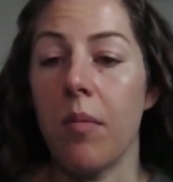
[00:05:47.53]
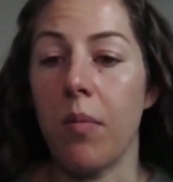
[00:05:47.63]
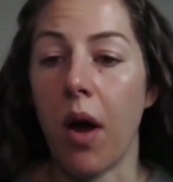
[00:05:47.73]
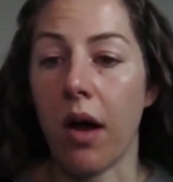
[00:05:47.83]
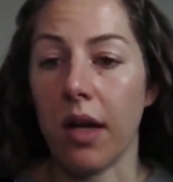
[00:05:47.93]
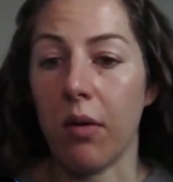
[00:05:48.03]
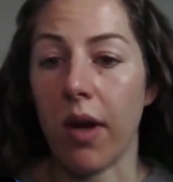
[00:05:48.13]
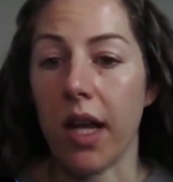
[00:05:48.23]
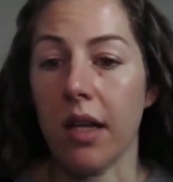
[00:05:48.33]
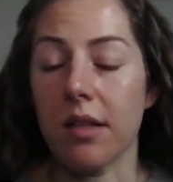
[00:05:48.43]
body
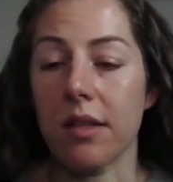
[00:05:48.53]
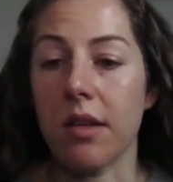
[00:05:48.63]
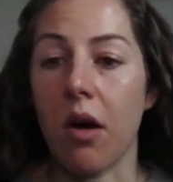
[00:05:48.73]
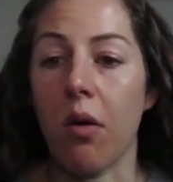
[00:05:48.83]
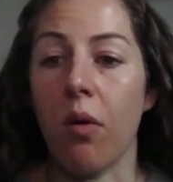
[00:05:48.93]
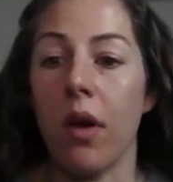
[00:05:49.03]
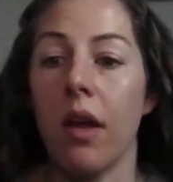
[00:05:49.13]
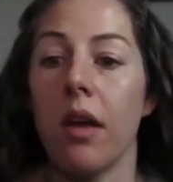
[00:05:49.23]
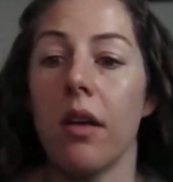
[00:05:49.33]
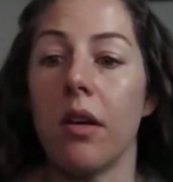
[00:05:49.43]
weight. So,
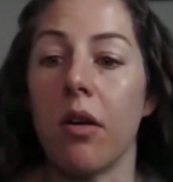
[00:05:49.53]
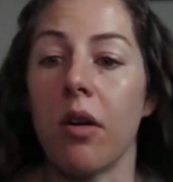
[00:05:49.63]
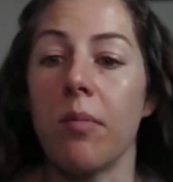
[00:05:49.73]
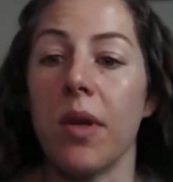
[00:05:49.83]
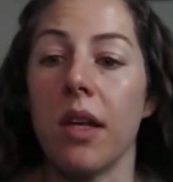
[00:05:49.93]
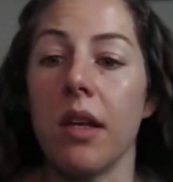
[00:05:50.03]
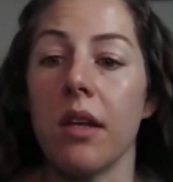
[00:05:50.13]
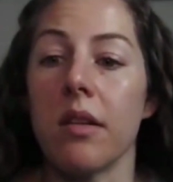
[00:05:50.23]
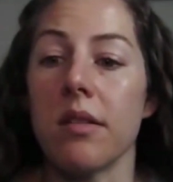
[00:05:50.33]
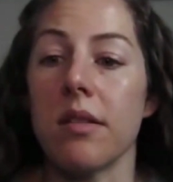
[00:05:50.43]
it could
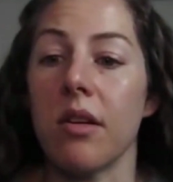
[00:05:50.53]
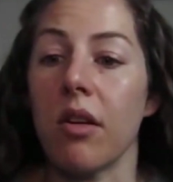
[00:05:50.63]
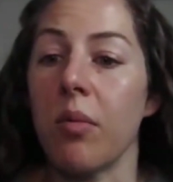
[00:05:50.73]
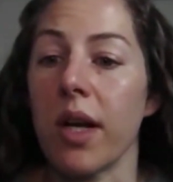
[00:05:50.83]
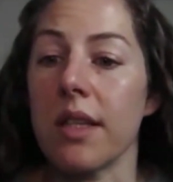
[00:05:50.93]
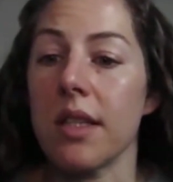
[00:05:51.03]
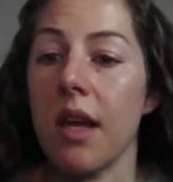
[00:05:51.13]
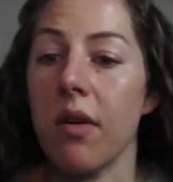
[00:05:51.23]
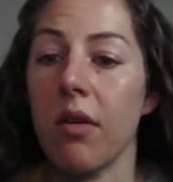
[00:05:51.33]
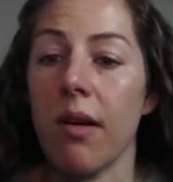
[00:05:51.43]
be
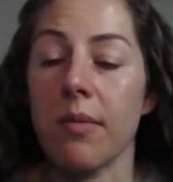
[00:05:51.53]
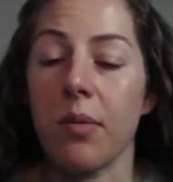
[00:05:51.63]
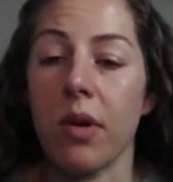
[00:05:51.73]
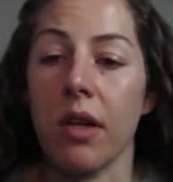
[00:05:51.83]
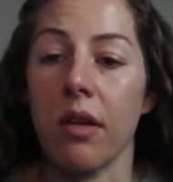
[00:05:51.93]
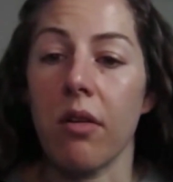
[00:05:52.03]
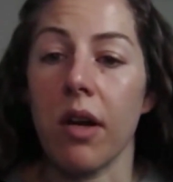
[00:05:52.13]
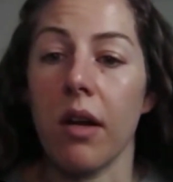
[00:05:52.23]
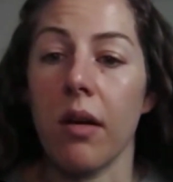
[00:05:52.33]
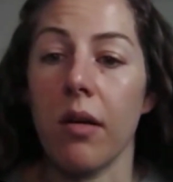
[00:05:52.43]
0.7 grams per
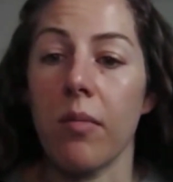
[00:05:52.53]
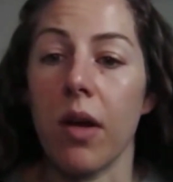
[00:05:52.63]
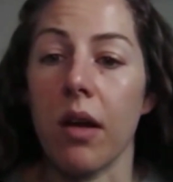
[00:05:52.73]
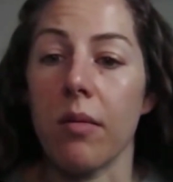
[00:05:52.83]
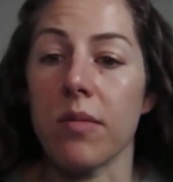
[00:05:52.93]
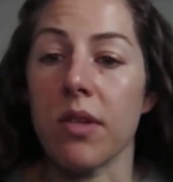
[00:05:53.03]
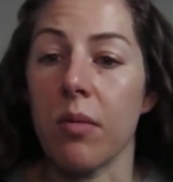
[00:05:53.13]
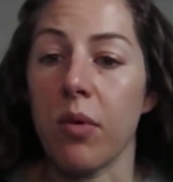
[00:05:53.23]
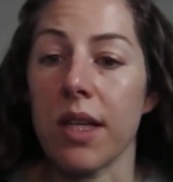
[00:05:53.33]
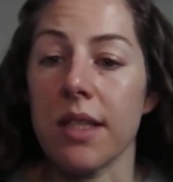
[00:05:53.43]
kilogram,
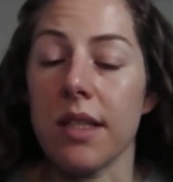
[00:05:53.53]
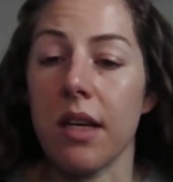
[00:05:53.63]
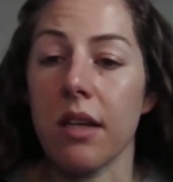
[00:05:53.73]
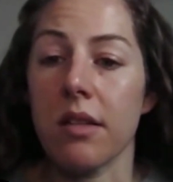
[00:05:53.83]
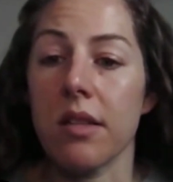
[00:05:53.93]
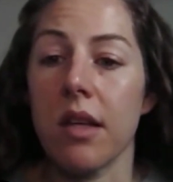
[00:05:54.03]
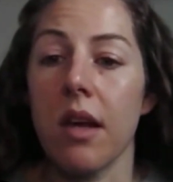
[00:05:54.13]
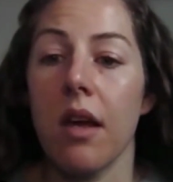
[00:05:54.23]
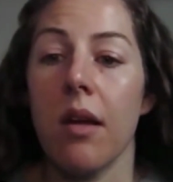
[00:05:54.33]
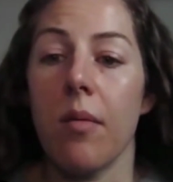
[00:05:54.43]
0.6.
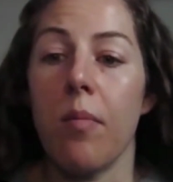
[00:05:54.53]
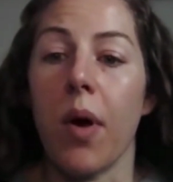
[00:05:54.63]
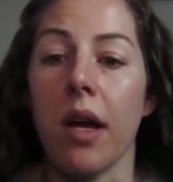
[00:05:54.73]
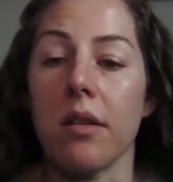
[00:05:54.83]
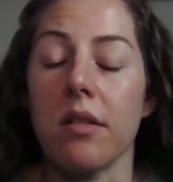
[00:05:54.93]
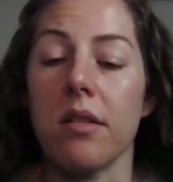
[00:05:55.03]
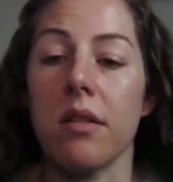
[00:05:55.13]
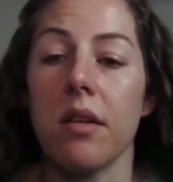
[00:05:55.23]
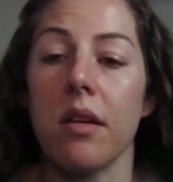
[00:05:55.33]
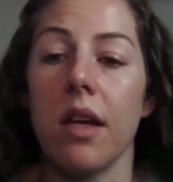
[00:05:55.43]
but
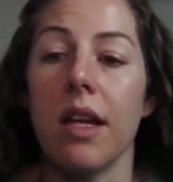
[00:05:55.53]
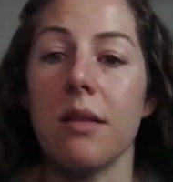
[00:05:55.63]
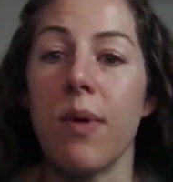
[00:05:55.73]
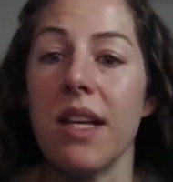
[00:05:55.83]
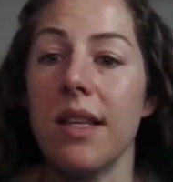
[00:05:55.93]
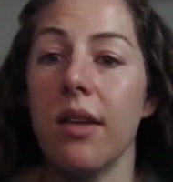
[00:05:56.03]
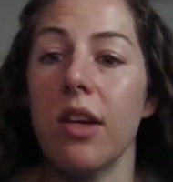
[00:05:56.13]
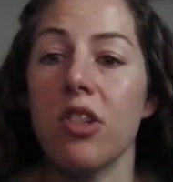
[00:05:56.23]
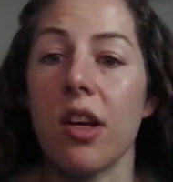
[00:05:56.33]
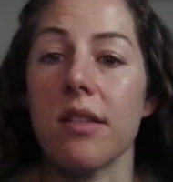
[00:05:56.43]
it's
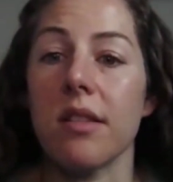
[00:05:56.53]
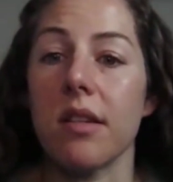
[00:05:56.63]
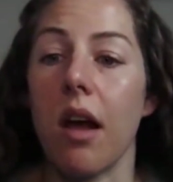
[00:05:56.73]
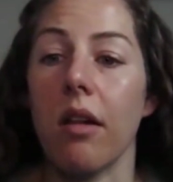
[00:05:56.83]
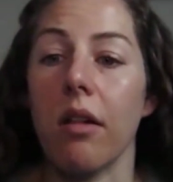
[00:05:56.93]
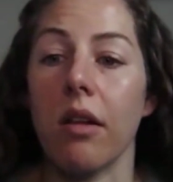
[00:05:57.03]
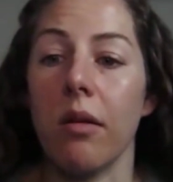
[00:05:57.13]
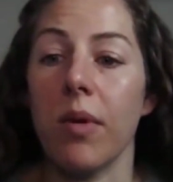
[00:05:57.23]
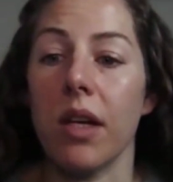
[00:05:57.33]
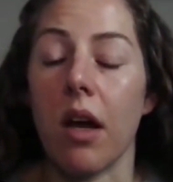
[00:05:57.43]
basically just a
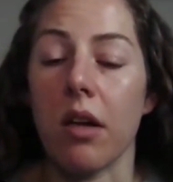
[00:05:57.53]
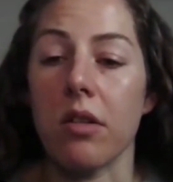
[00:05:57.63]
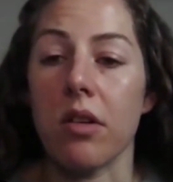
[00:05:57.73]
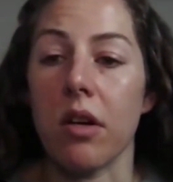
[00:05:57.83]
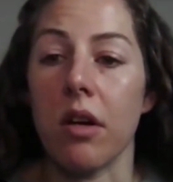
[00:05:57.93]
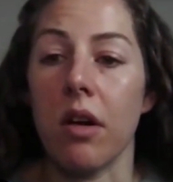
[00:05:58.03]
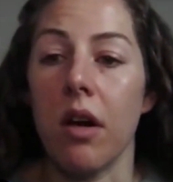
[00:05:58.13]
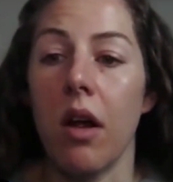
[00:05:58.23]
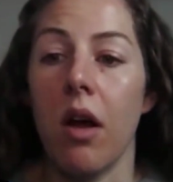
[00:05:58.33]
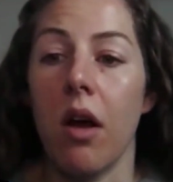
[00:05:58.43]
little bit under,
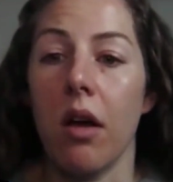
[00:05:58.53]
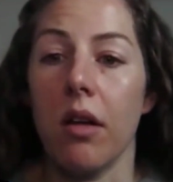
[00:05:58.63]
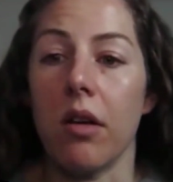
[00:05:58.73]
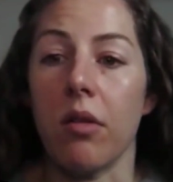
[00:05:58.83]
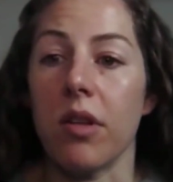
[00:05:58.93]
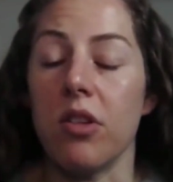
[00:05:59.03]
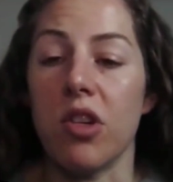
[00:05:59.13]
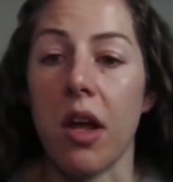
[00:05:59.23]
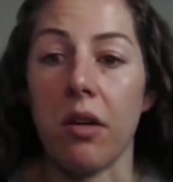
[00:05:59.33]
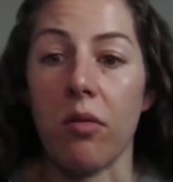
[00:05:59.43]
the
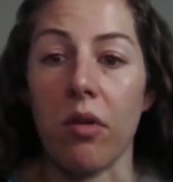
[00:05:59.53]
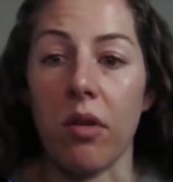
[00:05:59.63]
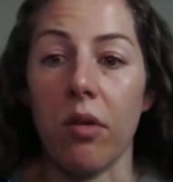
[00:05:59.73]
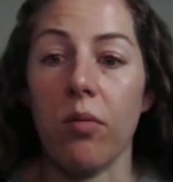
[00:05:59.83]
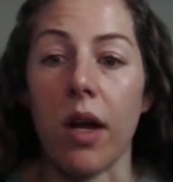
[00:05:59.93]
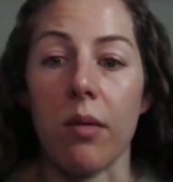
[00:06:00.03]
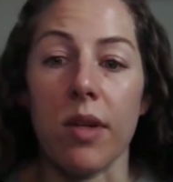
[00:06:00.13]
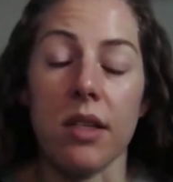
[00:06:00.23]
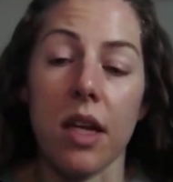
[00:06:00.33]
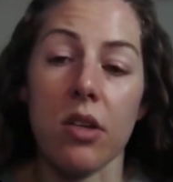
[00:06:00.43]
general
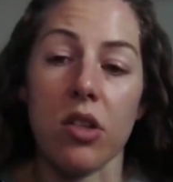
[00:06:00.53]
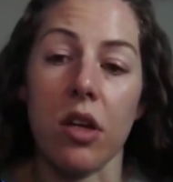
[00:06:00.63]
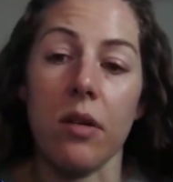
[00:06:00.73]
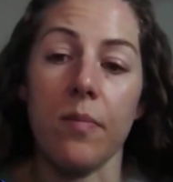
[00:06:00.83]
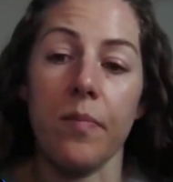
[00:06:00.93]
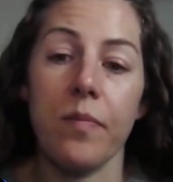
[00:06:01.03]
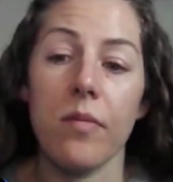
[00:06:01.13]
recommendation.